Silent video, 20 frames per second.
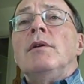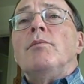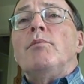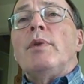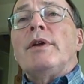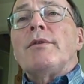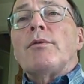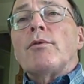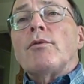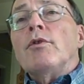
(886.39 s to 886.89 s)

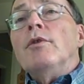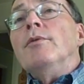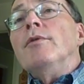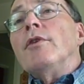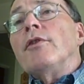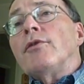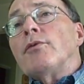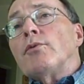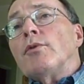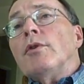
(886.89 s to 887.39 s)
but
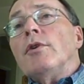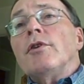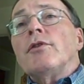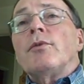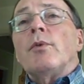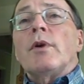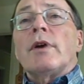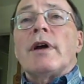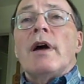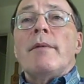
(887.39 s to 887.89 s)
rules
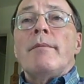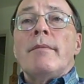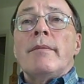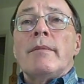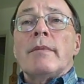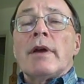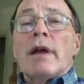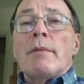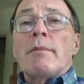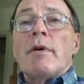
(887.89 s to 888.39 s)
will
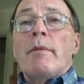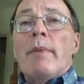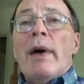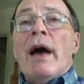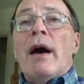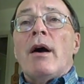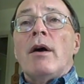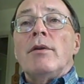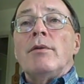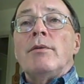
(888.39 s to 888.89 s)
come
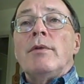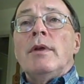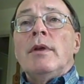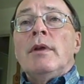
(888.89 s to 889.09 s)
about